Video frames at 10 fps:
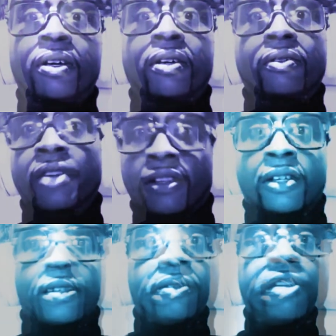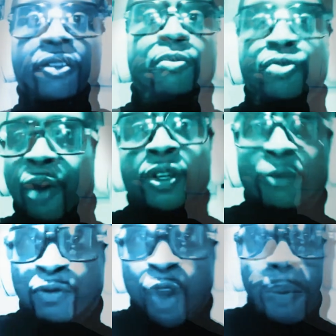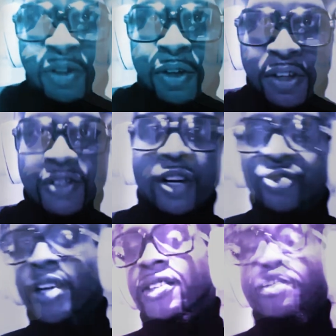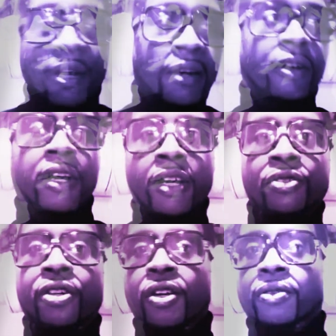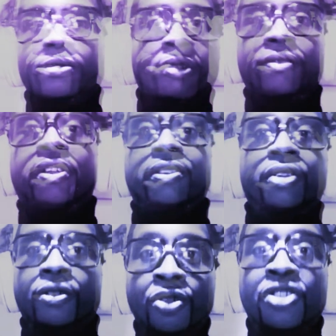Not that nothing was wrong with them before, but they start dressing better, and you can tell.